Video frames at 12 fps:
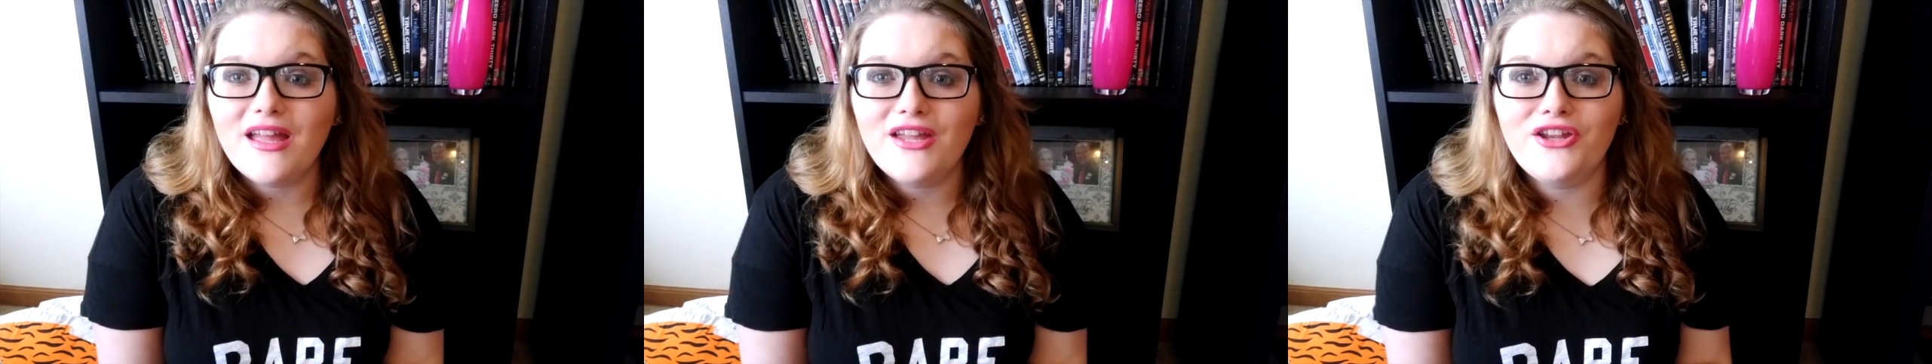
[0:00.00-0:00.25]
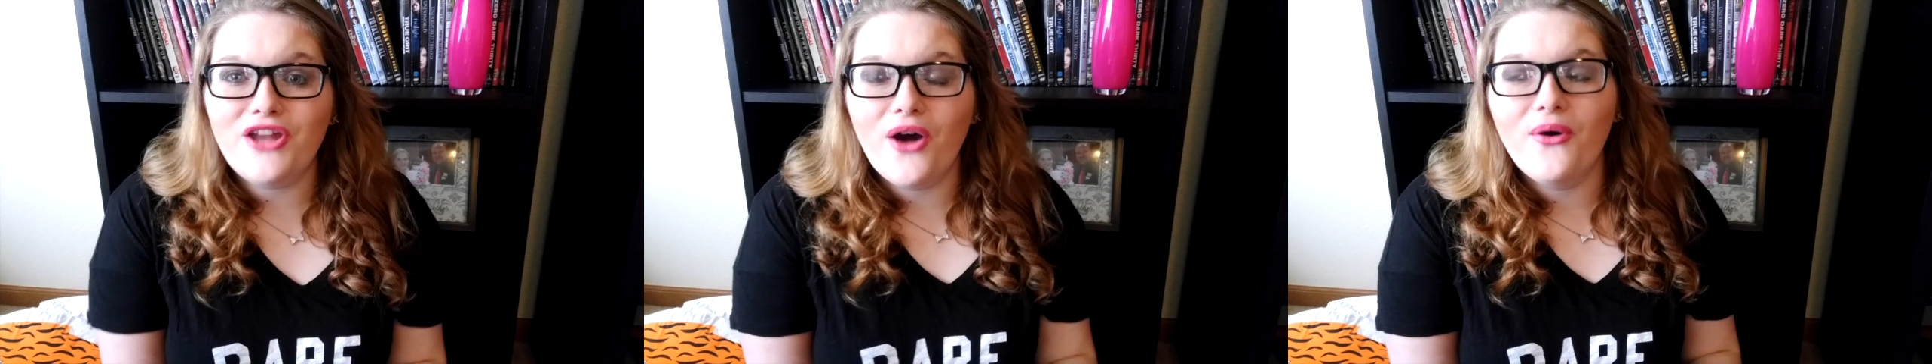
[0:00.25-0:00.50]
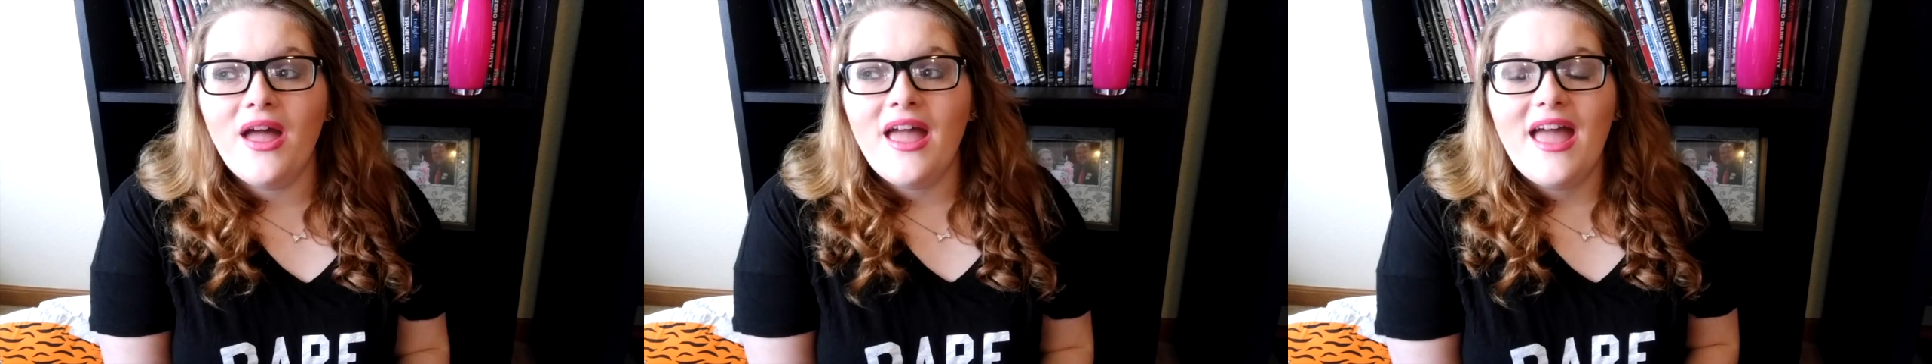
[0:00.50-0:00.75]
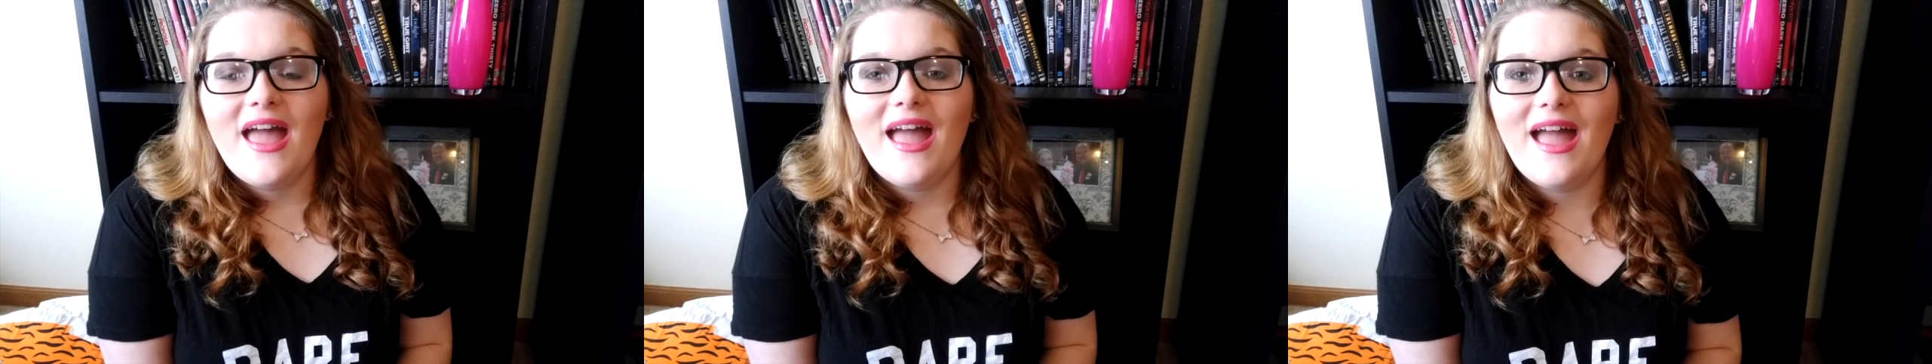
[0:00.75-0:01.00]
you know,
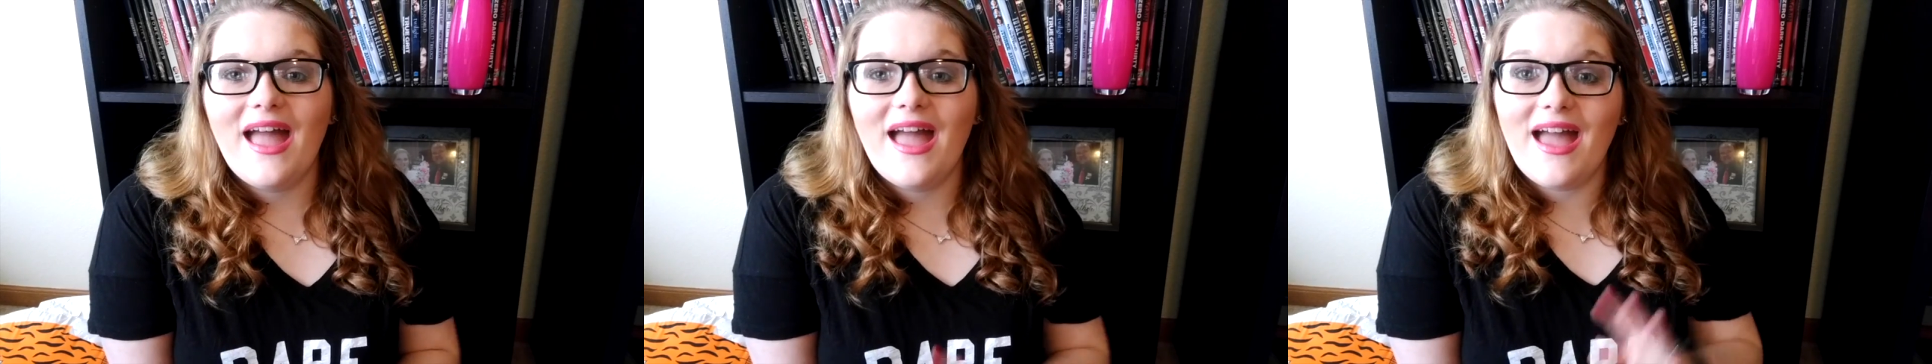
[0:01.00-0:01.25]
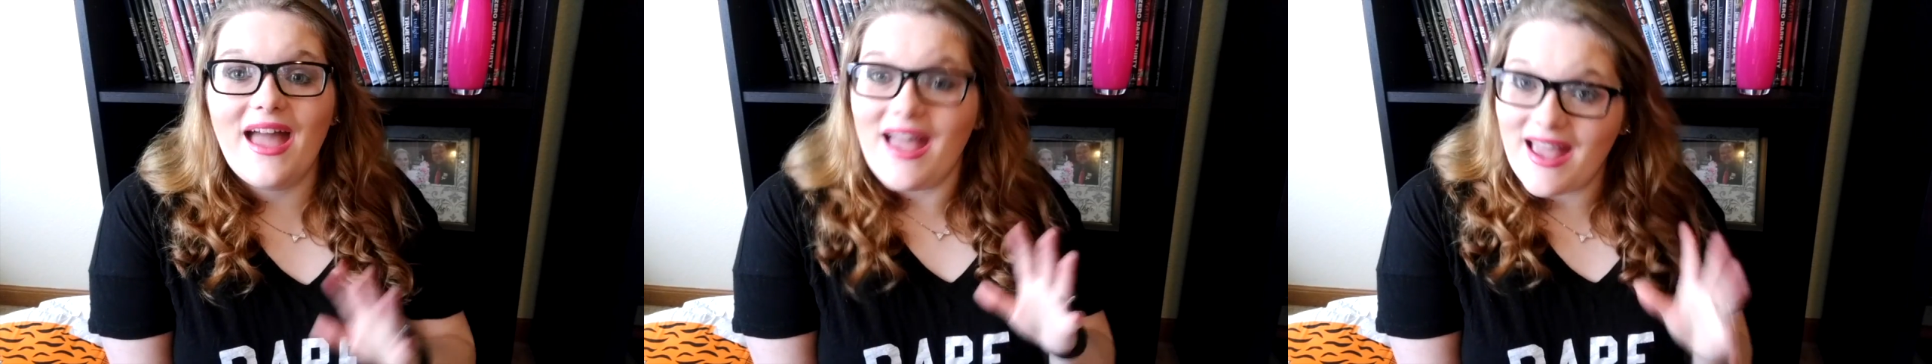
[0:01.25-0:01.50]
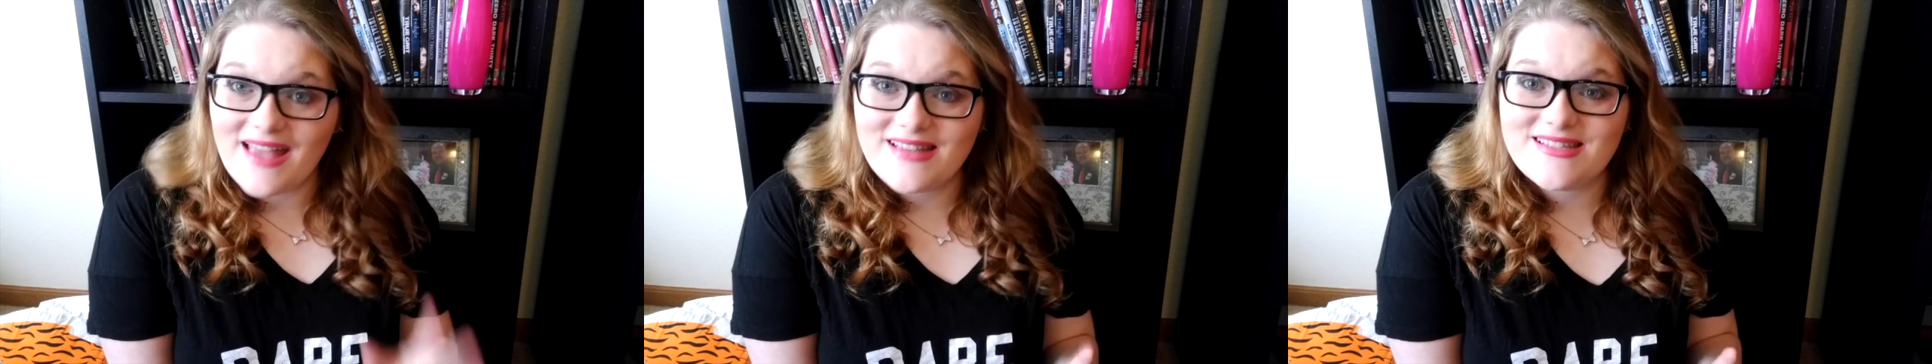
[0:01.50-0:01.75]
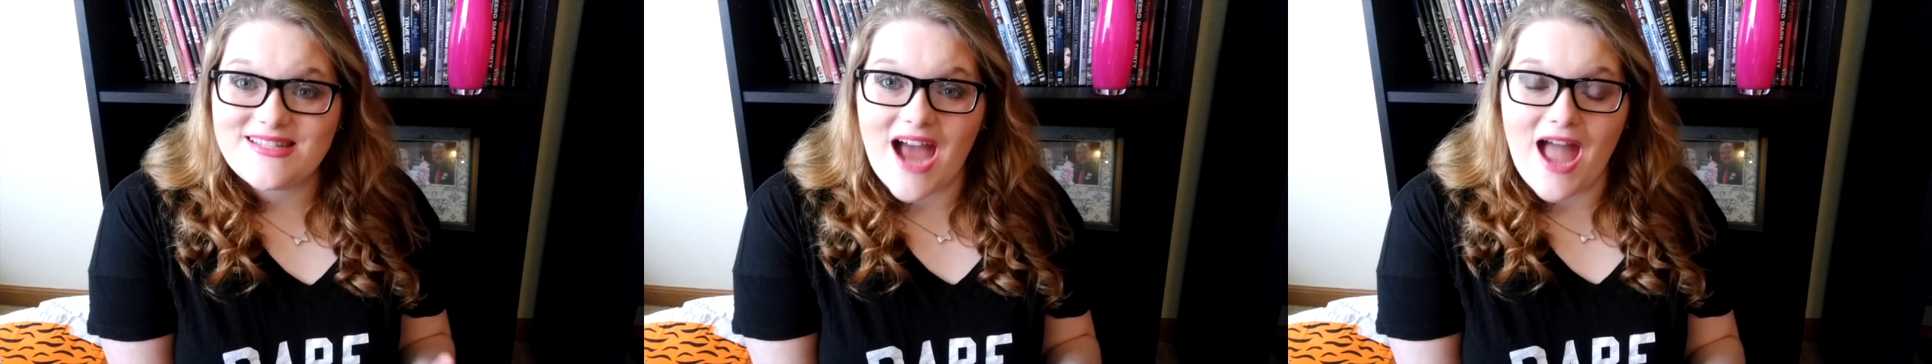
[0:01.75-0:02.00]

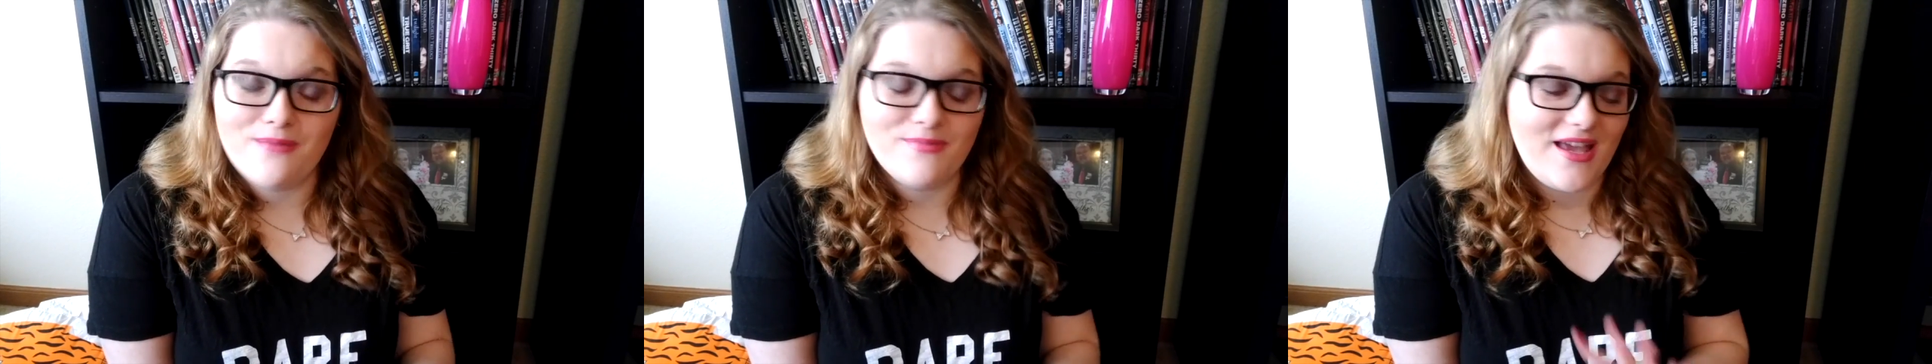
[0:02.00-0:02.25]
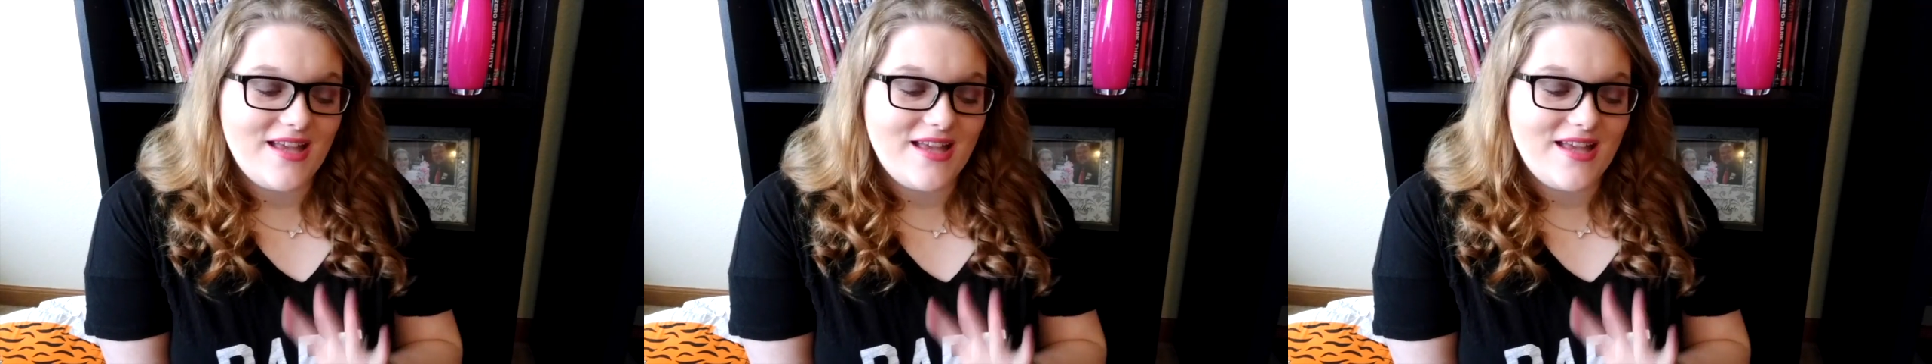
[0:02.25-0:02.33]
it's time.